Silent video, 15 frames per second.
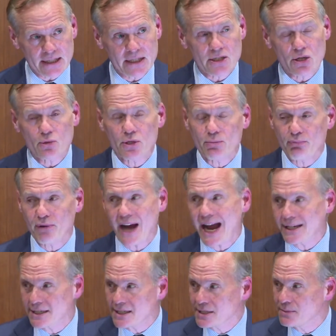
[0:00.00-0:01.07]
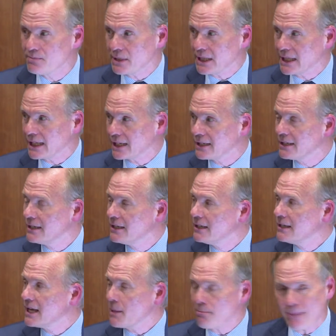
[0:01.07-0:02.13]
And so to practice being
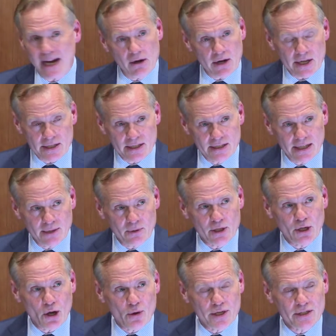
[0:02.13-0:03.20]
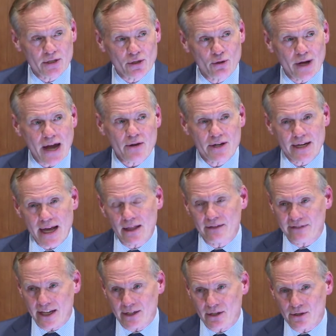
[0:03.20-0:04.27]
embarrassed, he would go into crowded
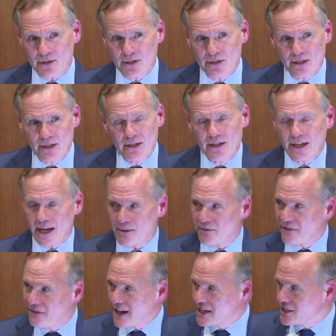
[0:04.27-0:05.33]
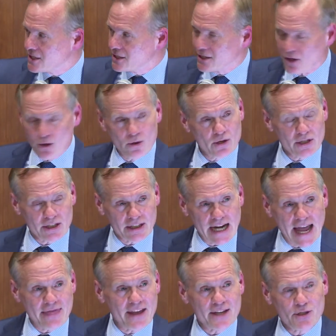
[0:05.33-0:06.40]
elevators and face in the corner
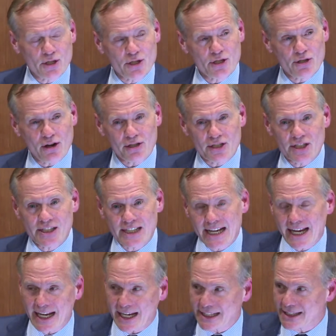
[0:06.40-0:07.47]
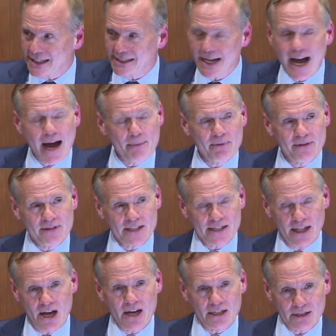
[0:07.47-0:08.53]
and then just start singing at the top of his
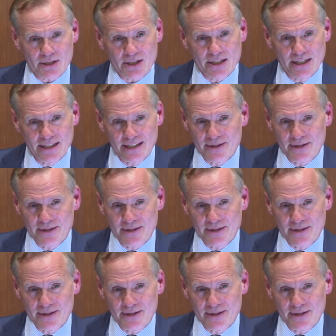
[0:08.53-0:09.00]
lungs